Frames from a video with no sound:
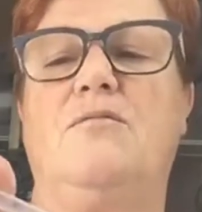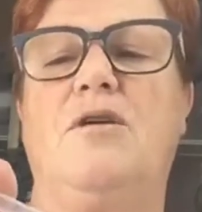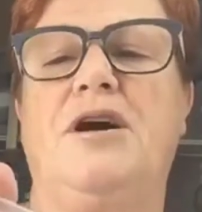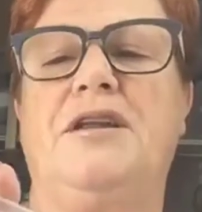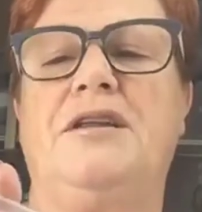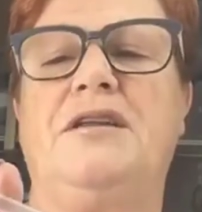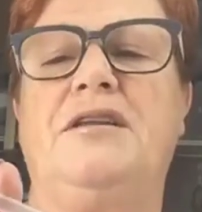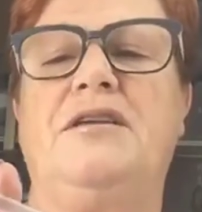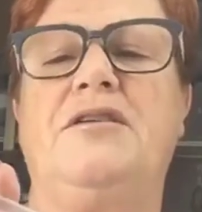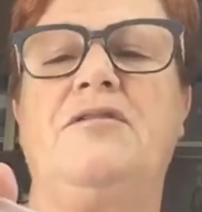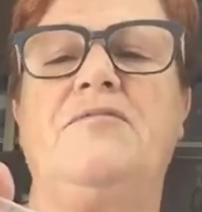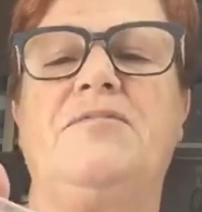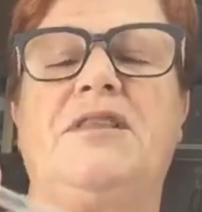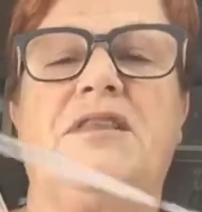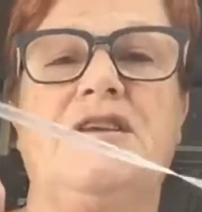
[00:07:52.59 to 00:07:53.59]
one
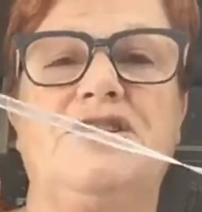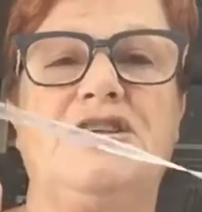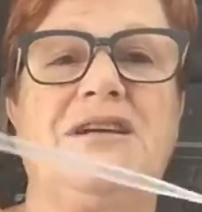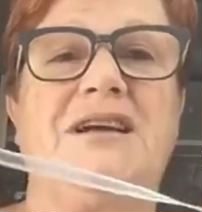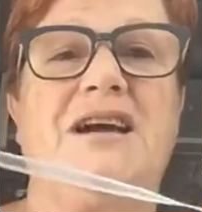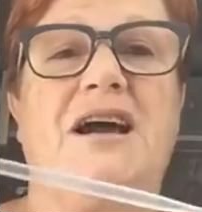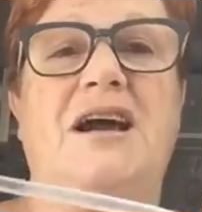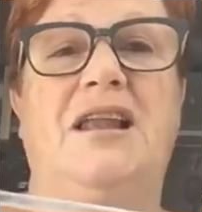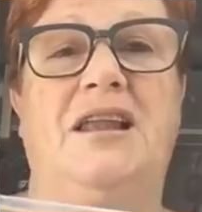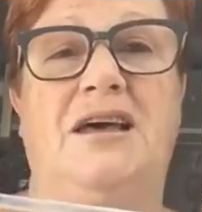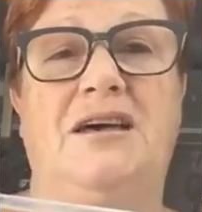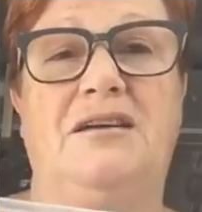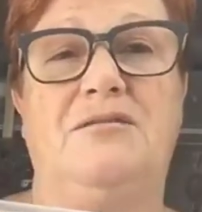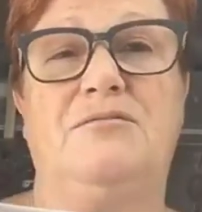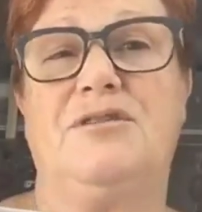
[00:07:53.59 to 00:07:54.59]
that you can
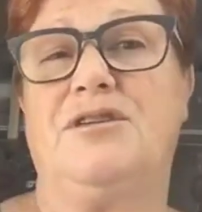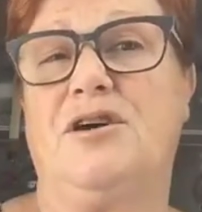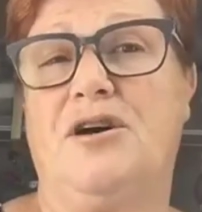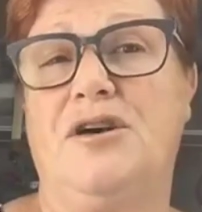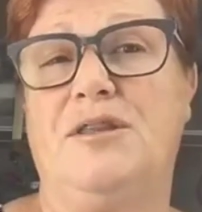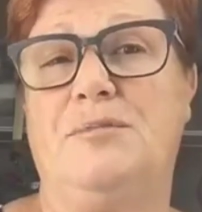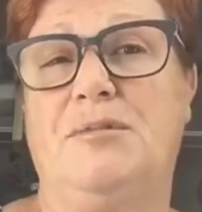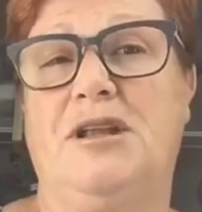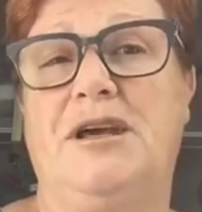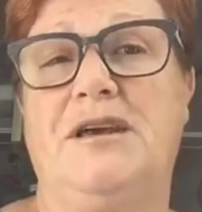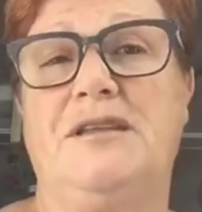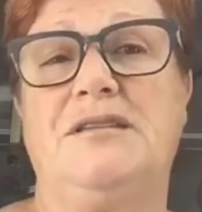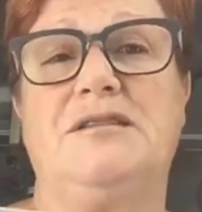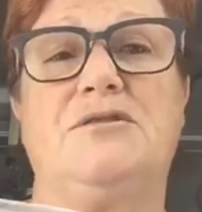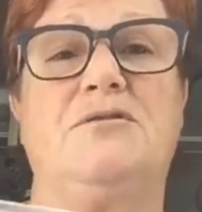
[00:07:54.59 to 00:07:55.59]
colour with either
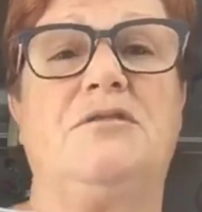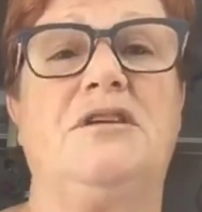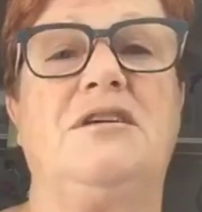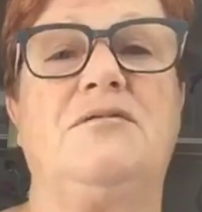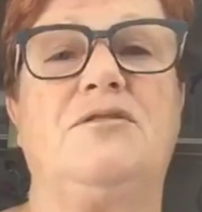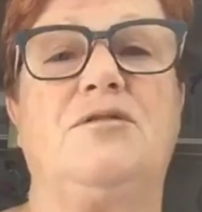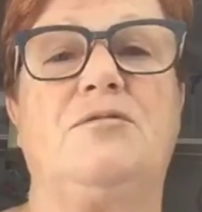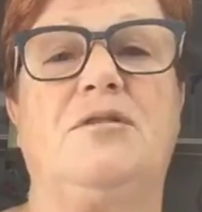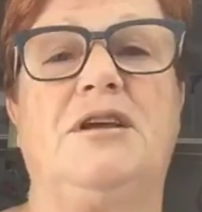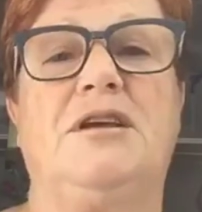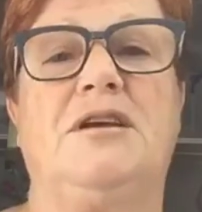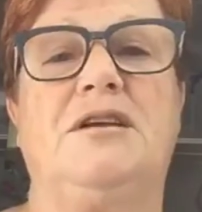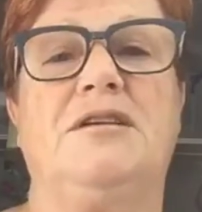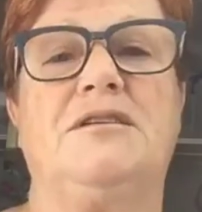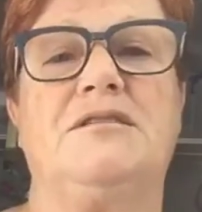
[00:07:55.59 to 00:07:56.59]
blends or even
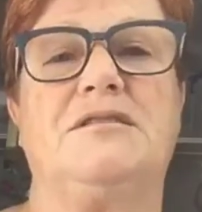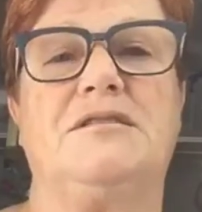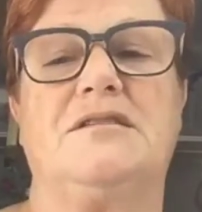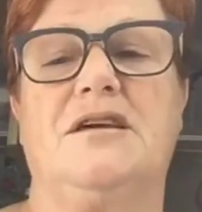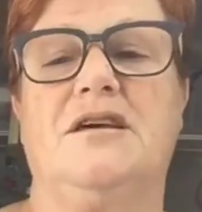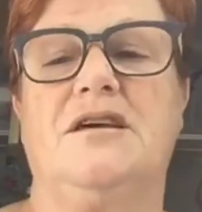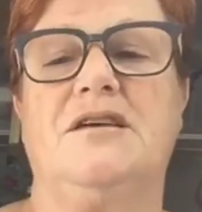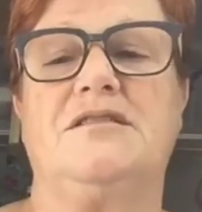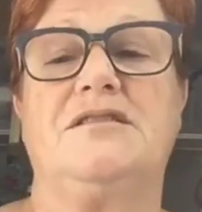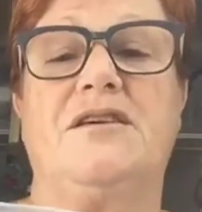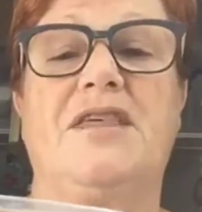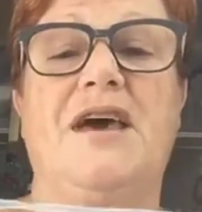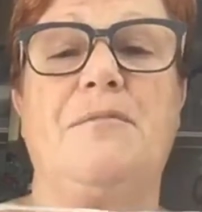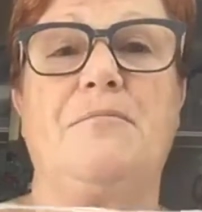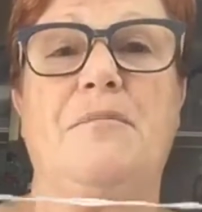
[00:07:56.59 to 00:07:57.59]
re-inkers.
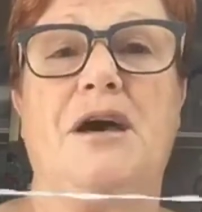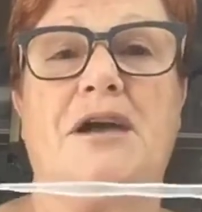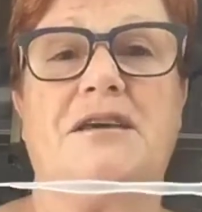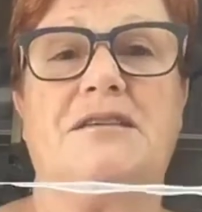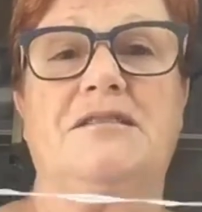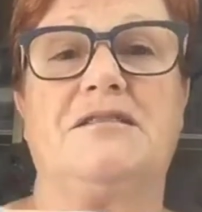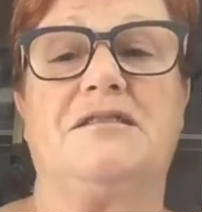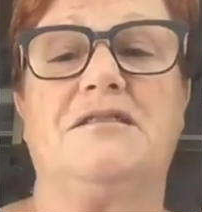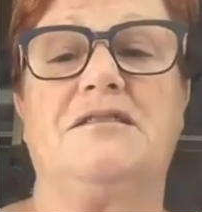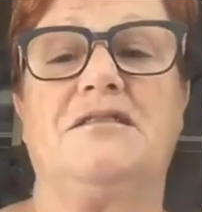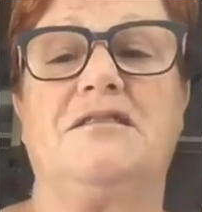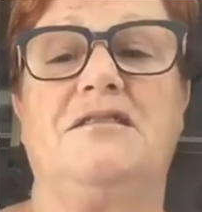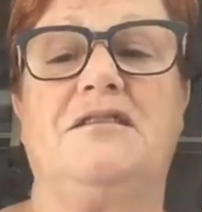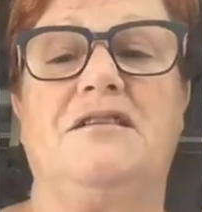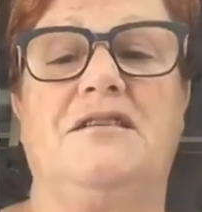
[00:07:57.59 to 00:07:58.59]
So that makes
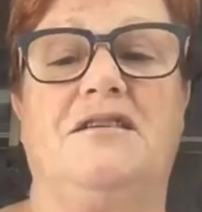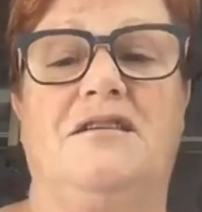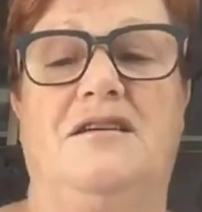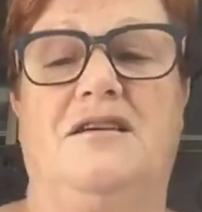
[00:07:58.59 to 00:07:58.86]
it